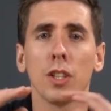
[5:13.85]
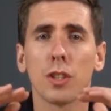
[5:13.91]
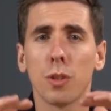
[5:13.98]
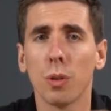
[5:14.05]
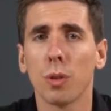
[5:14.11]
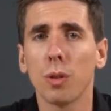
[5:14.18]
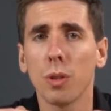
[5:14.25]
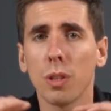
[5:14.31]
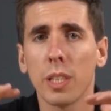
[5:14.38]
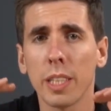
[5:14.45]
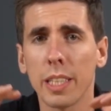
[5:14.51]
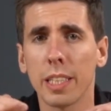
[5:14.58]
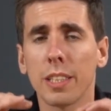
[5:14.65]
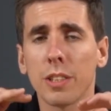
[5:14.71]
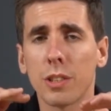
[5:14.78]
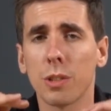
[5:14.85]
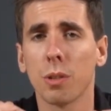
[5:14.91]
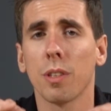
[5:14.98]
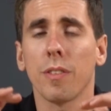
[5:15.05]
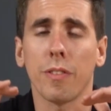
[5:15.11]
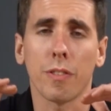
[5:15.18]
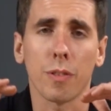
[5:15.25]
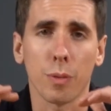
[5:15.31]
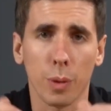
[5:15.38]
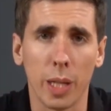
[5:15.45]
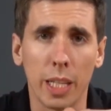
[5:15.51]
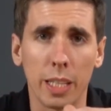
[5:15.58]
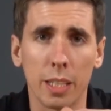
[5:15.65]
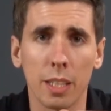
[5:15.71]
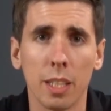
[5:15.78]
Google is your
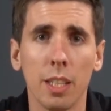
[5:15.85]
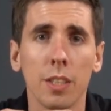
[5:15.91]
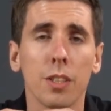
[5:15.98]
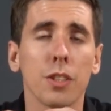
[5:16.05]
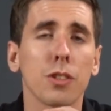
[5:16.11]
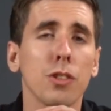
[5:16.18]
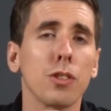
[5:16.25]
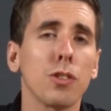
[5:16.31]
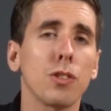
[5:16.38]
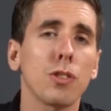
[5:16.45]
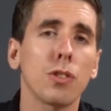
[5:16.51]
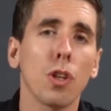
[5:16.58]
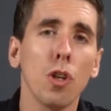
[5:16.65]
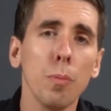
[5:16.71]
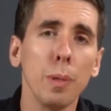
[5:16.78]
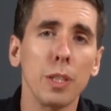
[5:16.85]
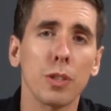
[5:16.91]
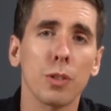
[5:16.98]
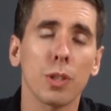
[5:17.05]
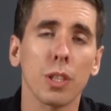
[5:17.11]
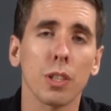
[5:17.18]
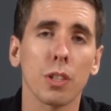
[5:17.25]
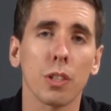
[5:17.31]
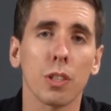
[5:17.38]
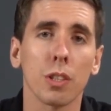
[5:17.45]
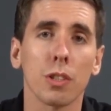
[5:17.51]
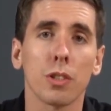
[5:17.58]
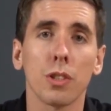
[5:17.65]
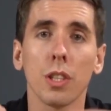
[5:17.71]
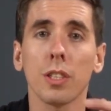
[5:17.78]
friend. There's so much you can
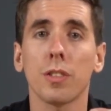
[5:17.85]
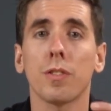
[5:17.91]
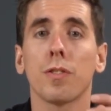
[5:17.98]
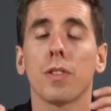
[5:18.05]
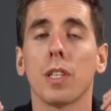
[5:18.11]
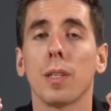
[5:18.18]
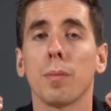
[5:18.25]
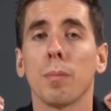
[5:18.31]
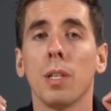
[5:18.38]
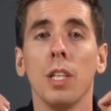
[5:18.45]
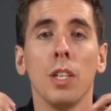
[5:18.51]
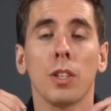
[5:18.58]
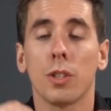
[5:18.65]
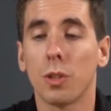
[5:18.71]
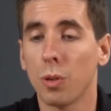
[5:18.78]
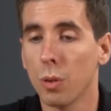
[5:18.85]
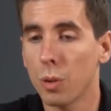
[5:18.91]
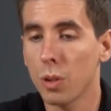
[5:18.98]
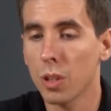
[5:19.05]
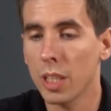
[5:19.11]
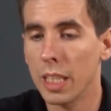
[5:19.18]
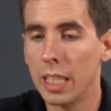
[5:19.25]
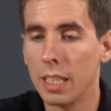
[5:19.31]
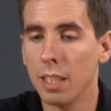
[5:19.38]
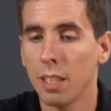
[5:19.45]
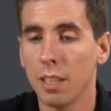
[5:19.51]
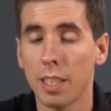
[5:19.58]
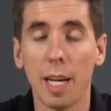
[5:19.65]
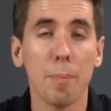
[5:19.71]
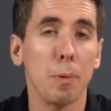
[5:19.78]
learn just from Googling
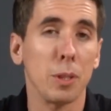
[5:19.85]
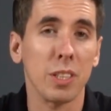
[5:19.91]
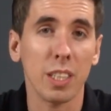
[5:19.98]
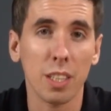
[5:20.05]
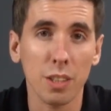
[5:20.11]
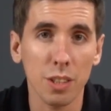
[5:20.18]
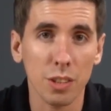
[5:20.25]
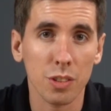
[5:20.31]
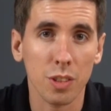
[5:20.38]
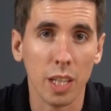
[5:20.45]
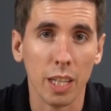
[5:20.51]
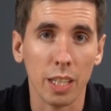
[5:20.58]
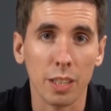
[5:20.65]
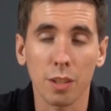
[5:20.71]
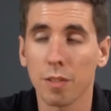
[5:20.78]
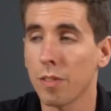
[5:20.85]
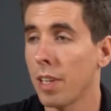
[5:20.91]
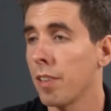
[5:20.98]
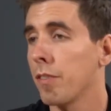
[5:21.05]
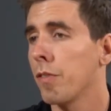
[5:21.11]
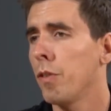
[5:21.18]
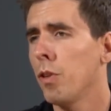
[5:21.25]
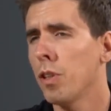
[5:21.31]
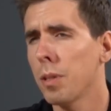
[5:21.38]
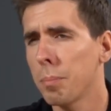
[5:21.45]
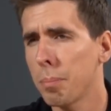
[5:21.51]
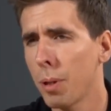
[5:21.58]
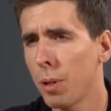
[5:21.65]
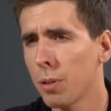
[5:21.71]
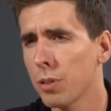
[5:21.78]
that particular setting. You'll find forum
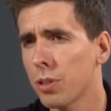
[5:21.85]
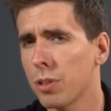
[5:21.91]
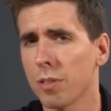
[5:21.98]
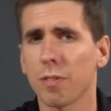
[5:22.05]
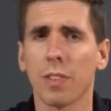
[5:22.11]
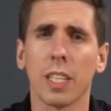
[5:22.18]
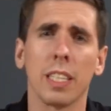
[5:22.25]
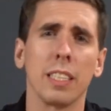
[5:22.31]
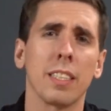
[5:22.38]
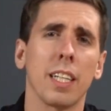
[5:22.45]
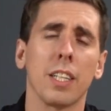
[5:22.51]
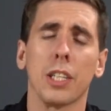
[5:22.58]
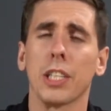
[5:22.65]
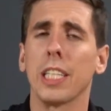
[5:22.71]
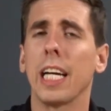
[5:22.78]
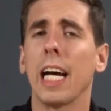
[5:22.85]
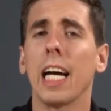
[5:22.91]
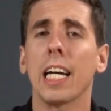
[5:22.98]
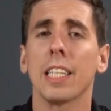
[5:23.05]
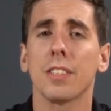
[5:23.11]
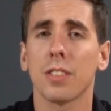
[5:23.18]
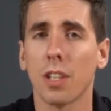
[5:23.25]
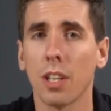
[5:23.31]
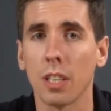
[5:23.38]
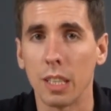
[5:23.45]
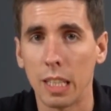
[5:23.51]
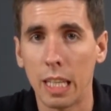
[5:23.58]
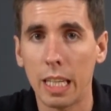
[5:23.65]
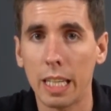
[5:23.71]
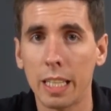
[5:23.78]
posts, you'll find entire guides
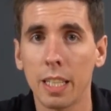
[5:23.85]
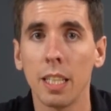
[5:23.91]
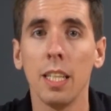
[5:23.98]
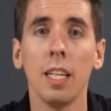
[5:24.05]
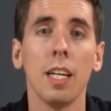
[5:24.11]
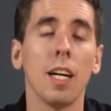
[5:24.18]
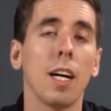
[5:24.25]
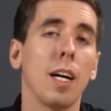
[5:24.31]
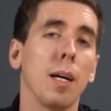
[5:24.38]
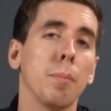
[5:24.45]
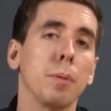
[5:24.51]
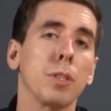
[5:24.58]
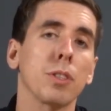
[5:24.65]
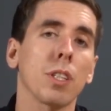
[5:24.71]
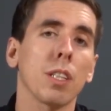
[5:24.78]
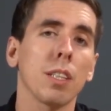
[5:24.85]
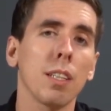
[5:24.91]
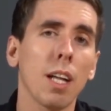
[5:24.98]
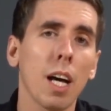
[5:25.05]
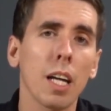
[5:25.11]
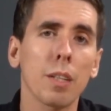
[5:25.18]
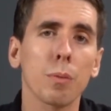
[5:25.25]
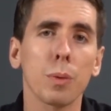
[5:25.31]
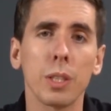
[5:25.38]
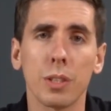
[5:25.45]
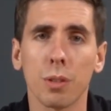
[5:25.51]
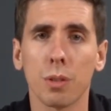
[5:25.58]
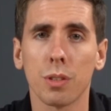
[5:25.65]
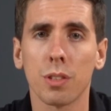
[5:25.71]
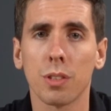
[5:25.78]
online, uh, but there's a lot of
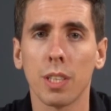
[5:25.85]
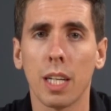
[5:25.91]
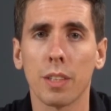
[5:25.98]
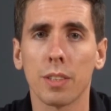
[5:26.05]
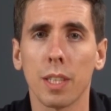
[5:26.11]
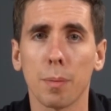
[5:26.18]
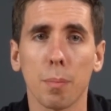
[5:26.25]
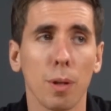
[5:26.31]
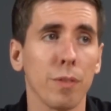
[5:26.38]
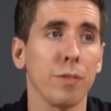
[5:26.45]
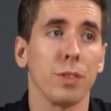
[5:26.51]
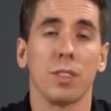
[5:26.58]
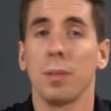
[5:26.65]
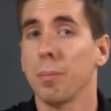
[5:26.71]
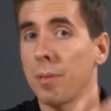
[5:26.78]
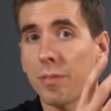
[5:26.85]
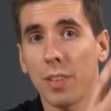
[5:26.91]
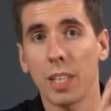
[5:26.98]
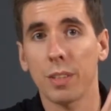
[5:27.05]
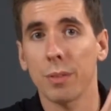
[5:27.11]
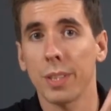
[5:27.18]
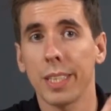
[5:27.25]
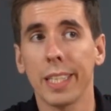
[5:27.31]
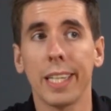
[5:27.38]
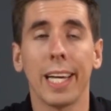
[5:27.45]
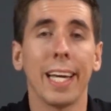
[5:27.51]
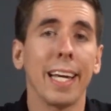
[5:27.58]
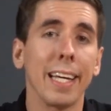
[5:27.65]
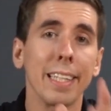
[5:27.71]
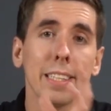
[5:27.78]
resources out there, both for Simplify 3D
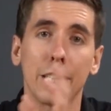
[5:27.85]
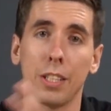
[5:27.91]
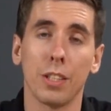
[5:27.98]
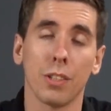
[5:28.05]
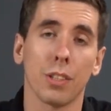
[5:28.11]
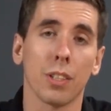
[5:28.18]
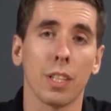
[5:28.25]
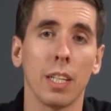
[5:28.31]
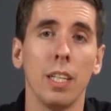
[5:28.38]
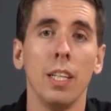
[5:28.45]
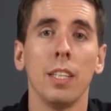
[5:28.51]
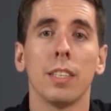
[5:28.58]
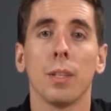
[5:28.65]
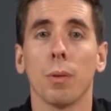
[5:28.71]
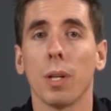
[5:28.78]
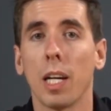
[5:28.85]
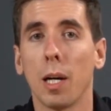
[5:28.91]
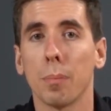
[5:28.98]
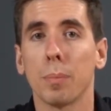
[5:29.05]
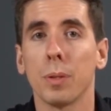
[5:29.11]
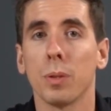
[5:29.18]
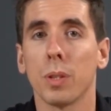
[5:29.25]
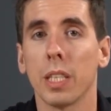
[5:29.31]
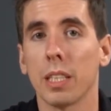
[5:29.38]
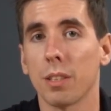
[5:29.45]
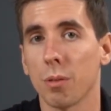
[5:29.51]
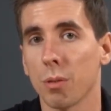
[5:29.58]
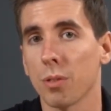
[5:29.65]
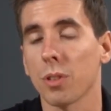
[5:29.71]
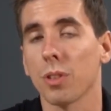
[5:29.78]
and Cura, that will help you get
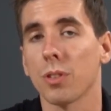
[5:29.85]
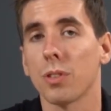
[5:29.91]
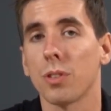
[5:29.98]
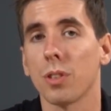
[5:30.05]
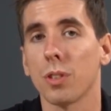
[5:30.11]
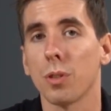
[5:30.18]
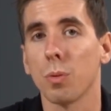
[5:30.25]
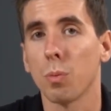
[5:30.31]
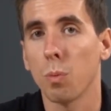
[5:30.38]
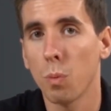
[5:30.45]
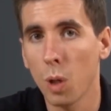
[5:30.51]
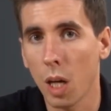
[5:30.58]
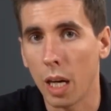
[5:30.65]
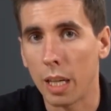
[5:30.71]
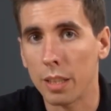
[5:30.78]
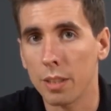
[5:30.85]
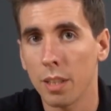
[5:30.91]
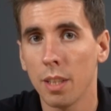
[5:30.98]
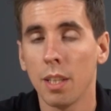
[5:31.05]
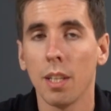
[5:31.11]
the results that you want.